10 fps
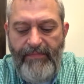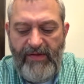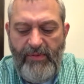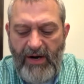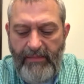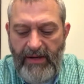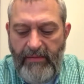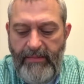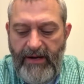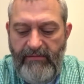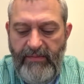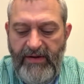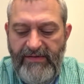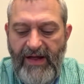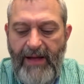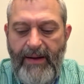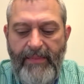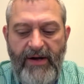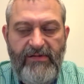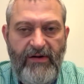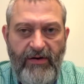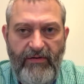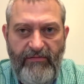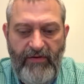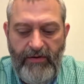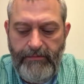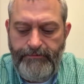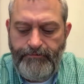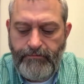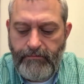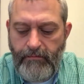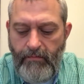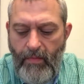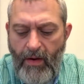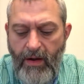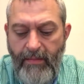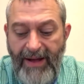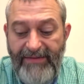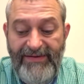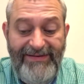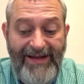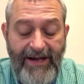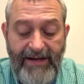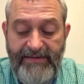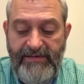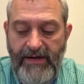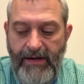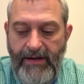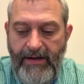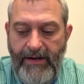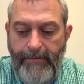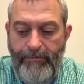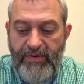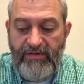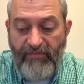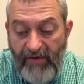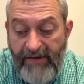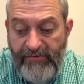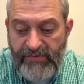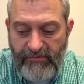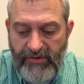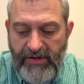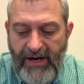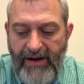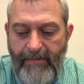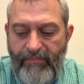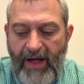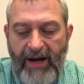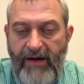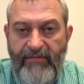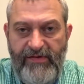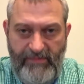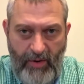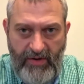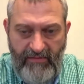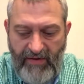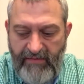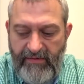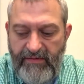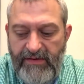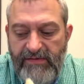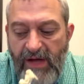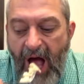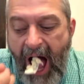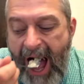It's probably gonna be a little bit better for me because I like my pasta a little firm, al dente, I guess. But the flavors are really good. I love the smoky flavor of this.